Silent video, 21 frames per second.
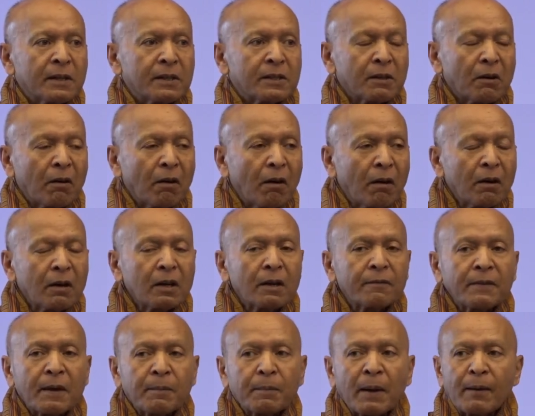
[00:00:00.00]
So all
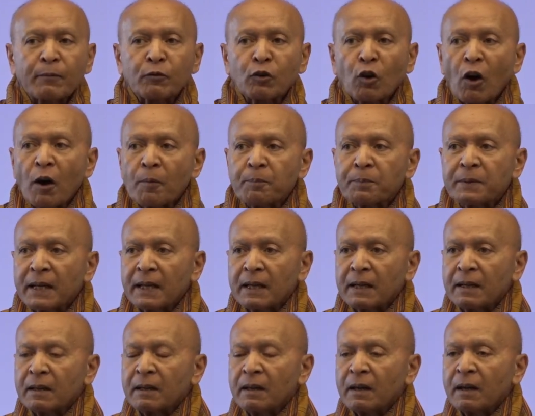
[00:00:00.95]
of them have to
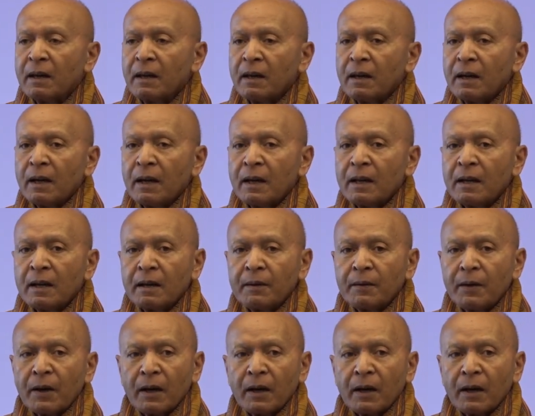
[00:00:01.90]
obtain an